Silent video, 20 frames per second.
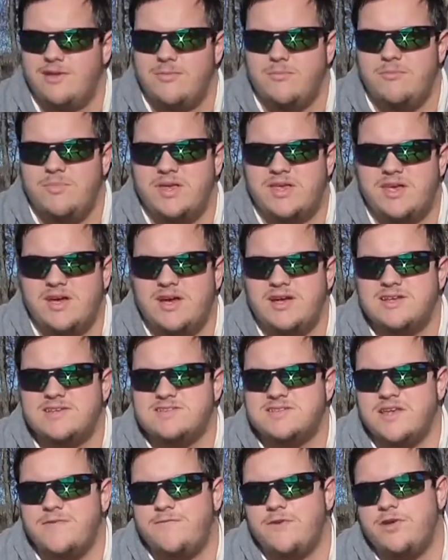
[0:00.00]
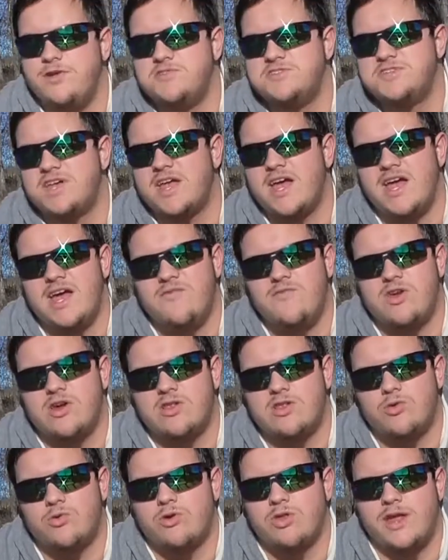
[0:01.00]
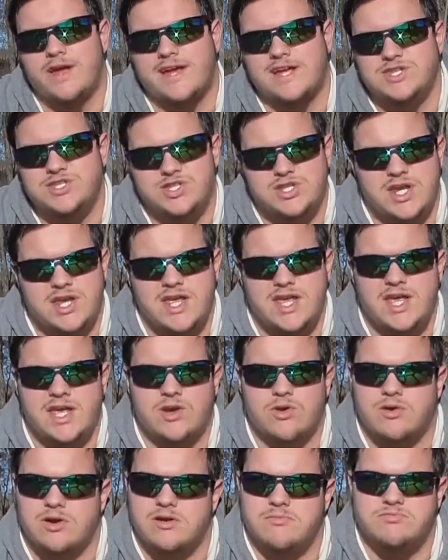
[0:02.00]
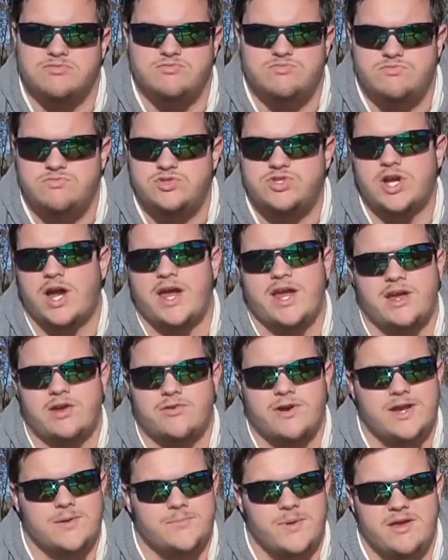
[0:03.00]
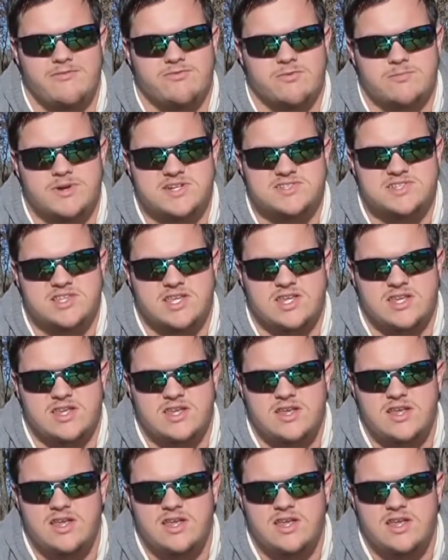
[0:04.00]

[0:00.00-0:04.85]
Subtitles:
Because if you're using a heavier lure like a jig or a giant crankbait for muskie,